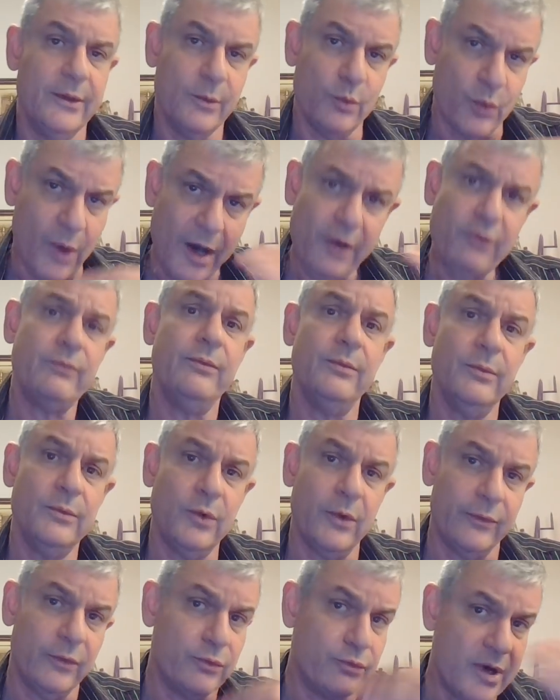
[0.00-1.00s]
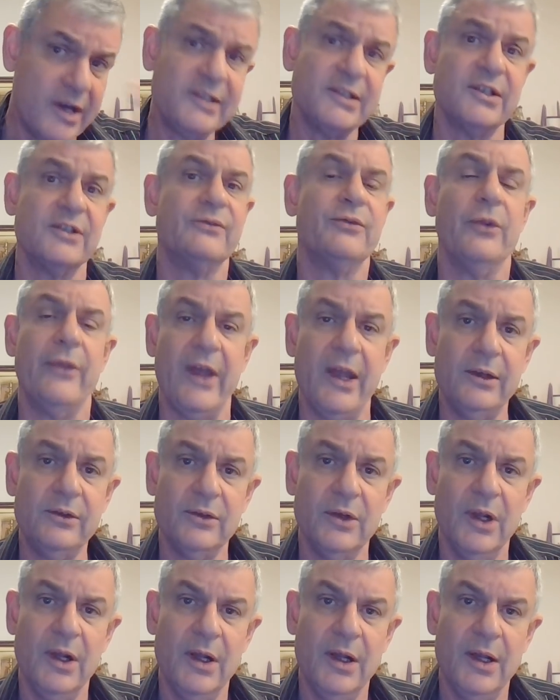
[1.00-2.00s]
One of the reasons for that
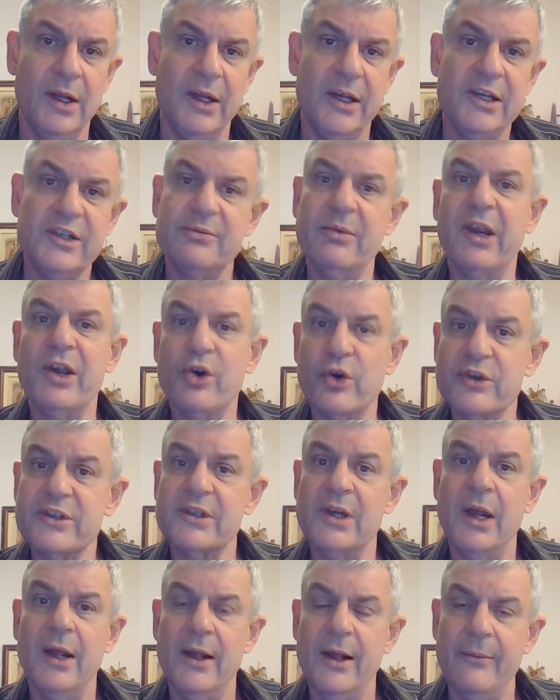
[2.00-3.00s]
is because